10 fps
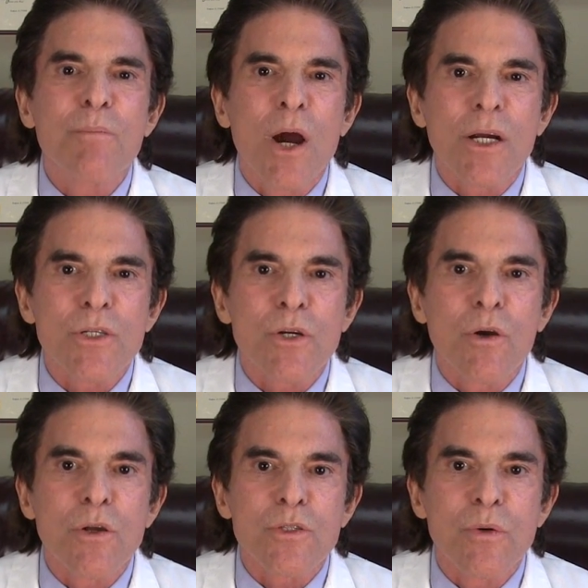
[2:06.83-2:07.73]
markers are
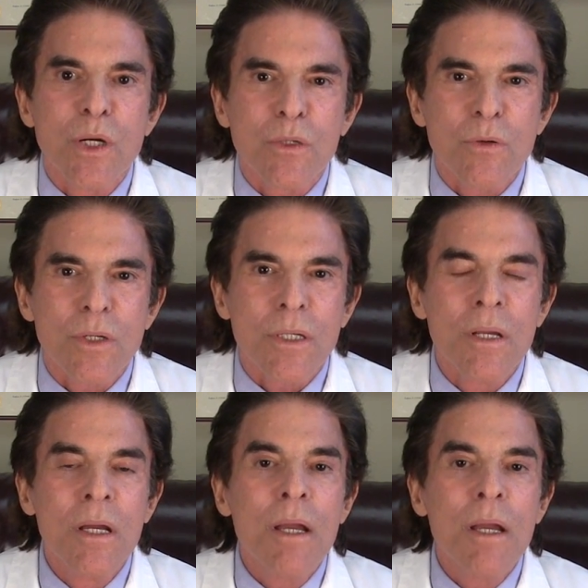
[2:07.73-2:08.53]
also included.